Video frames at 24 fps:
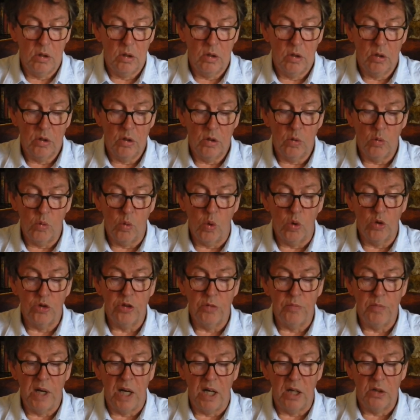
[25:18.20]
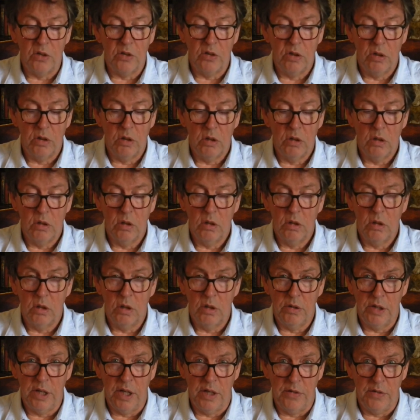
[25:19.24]
the water butt,
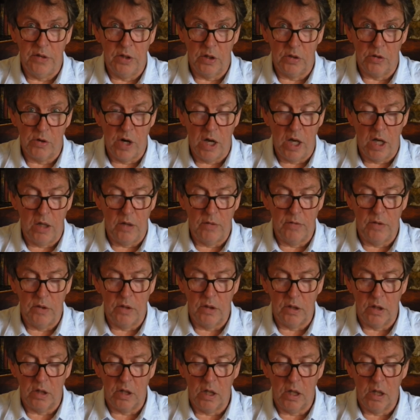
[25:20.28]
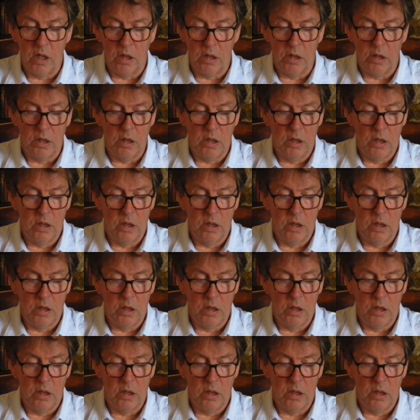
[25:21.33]
and then the grave in the garden.